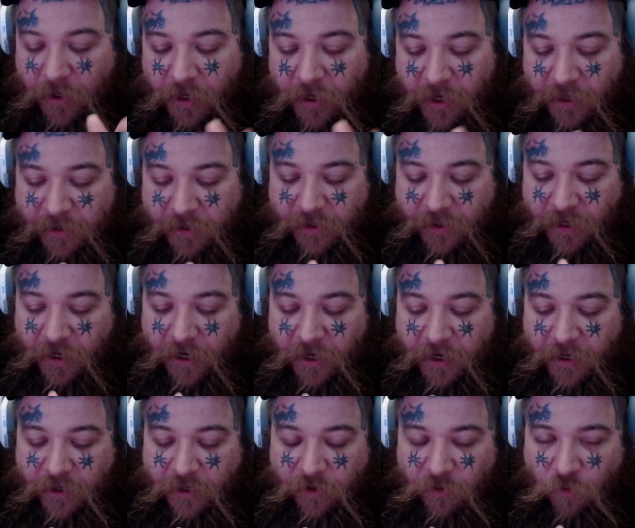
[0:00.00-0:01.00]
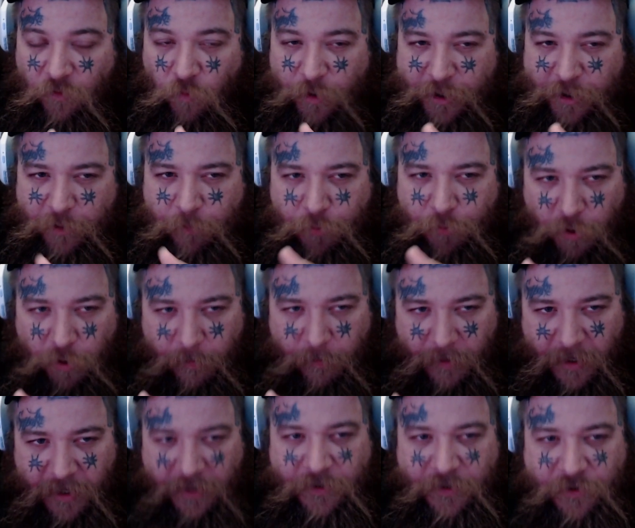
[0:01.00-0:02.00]
And like when you put them
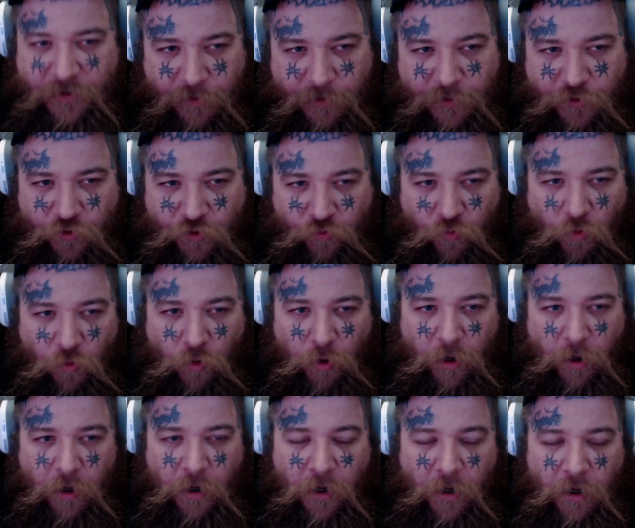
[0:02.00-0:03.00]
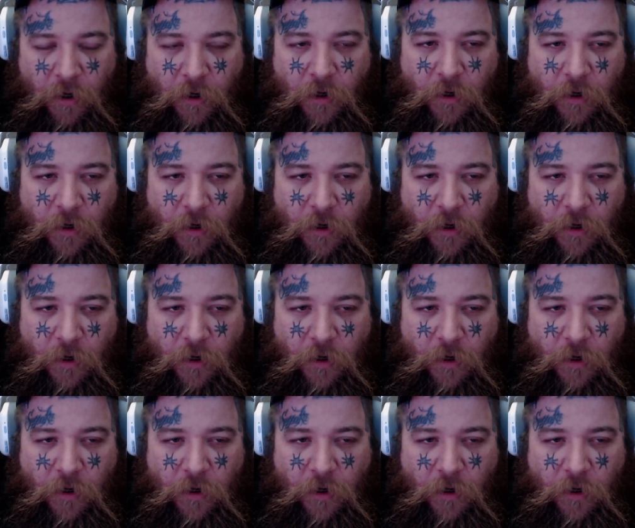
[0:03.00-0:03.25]
into the drawer,